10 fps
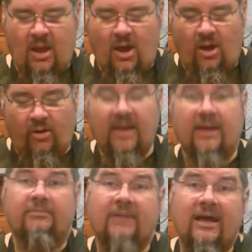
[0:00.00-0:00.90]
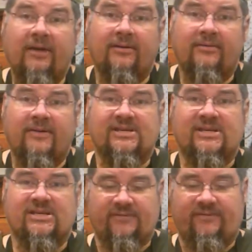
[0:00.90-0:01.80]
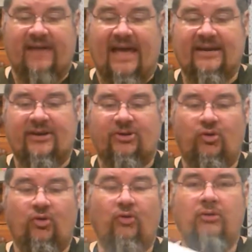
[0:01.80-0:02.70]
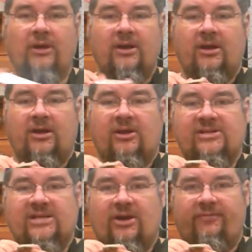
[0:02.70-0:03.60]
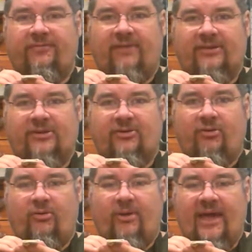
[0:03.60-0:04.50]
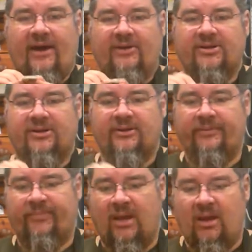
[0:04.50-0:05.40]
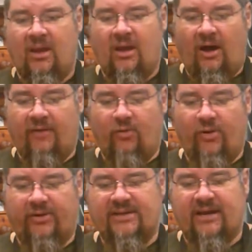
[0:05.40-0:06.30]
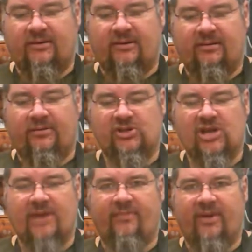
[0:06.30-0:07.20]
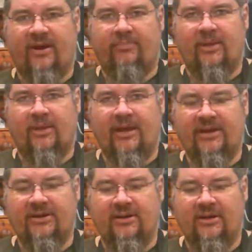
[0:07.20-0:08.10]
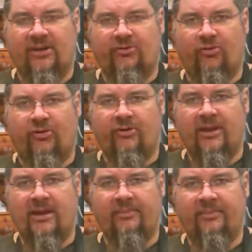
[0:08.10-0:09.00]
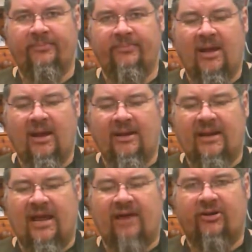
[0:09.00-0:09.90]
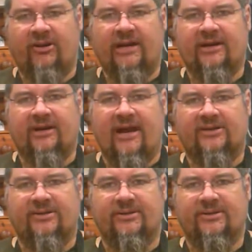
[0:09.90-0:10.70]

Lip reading: Okay, now that this is flat and cool, you can see I've flattened it all the way out. I've worked out the shape of my blade and drawn it on here. Now I've got to cut it out.